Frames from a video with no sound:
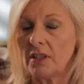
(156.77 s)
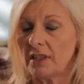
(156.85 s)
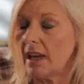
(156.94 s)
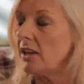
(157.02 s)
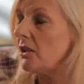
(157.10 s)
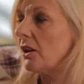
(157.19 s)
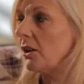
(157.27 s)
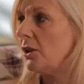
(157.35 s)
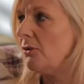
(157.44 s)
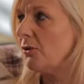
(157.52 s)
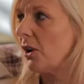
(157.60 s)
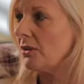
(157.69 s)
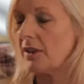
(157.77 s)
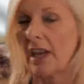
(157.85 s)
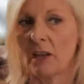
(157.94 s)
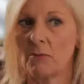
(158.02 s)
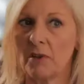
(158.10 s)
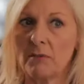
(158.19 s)
said, "You've got
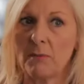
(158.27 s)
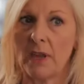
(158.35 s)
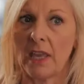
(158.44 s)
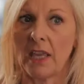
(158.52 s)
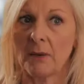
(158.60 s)
time with me."